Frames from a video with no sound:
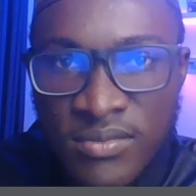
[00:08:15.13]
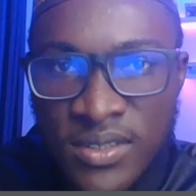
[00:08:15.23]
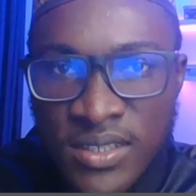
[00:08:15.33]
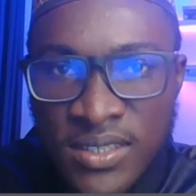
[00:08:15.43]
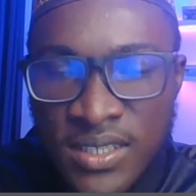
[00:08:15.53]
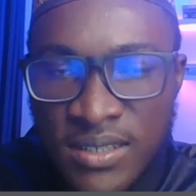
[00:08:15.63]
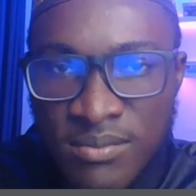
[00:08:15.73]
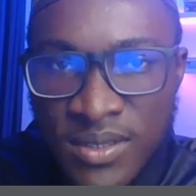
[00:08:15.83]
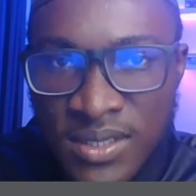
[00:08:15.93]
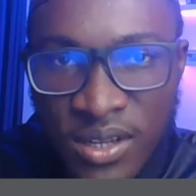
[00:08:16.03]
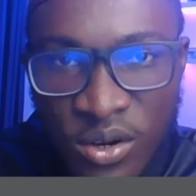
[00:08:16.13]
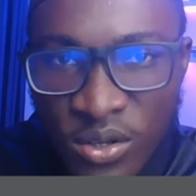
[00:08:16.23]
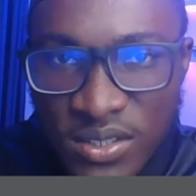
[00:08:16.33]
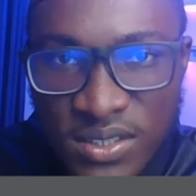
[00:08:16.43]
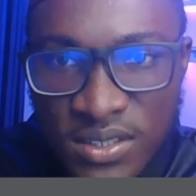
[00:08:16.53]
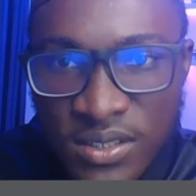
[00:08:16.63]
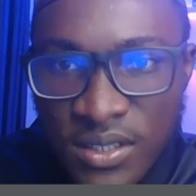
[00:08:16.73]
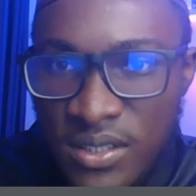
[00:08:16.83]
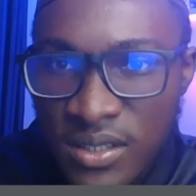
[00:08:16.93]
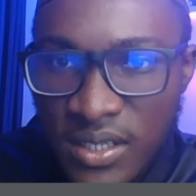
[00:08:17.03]
is a clause.
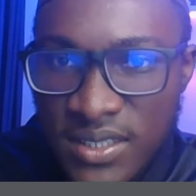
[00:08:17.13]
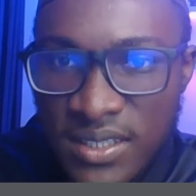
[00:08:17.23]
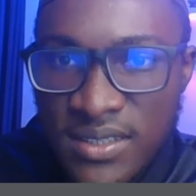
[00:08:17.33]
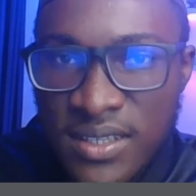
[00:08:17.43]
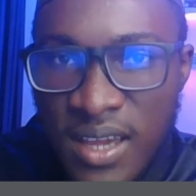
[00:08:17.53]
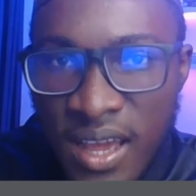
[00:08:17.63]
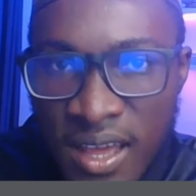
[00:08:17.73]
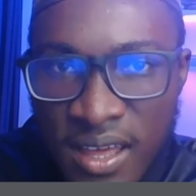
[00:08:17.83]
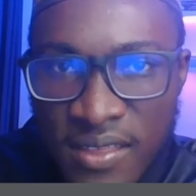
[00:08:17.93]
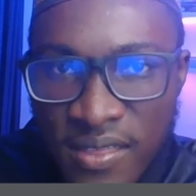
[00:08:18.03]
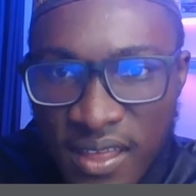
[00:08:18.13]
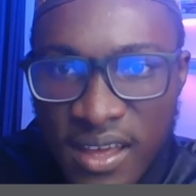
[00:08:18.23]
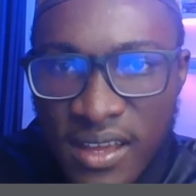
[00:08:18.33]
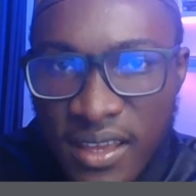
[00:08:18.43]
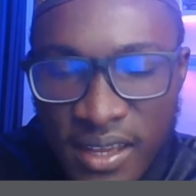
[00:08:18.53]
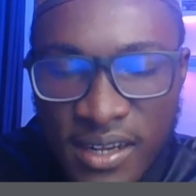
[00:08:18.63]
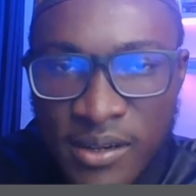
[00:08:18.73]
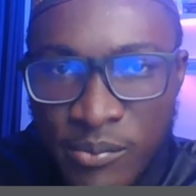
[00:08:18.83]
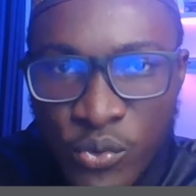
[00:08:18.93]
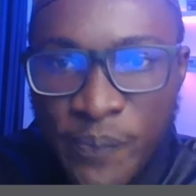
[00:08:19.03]
Now I say hadha
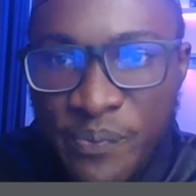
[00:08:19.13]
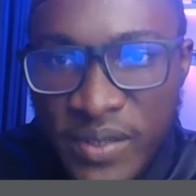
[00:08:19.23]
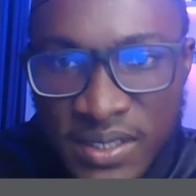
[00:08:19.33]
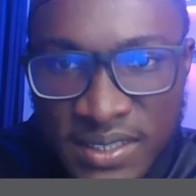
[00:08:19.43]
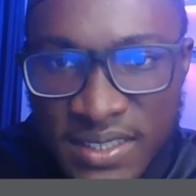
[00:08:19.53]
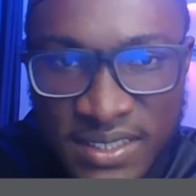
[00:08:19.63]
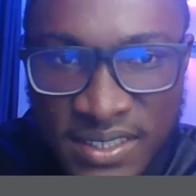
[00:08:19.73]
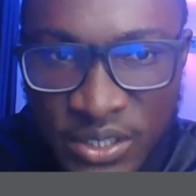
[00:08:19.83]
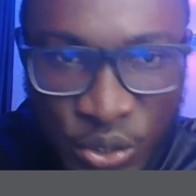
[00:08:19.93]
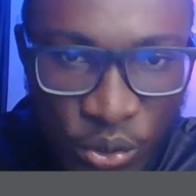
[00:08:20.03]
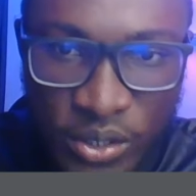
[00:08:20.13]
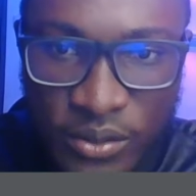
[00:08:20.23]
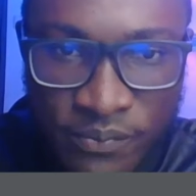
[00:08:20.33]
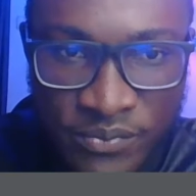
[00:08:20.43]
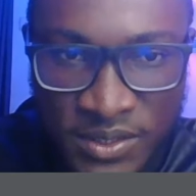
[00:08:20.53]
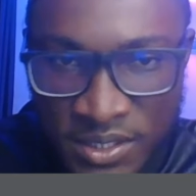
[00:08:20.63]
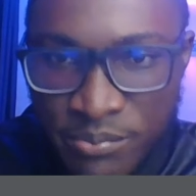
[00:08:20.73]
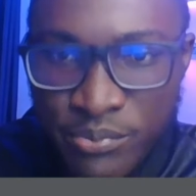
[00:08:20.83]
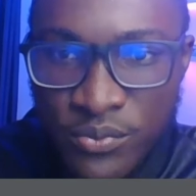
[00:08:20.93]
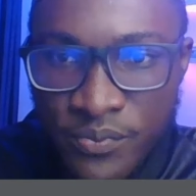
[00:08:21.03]
kelbun, this is a dog.
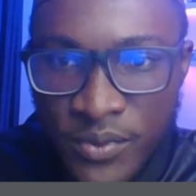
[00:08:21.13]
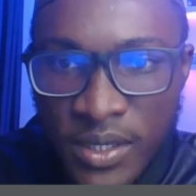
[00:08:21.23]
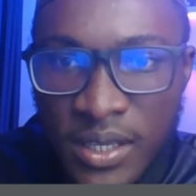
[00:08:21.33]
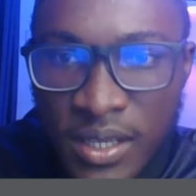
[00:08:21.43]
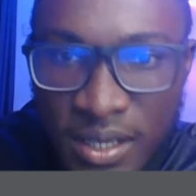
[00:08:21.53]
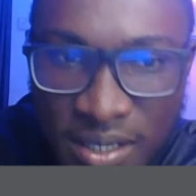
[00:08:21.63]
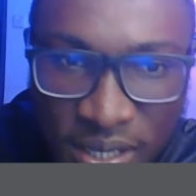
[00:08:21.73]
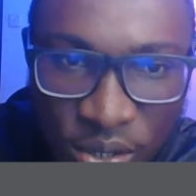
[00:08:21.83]
Simple. Now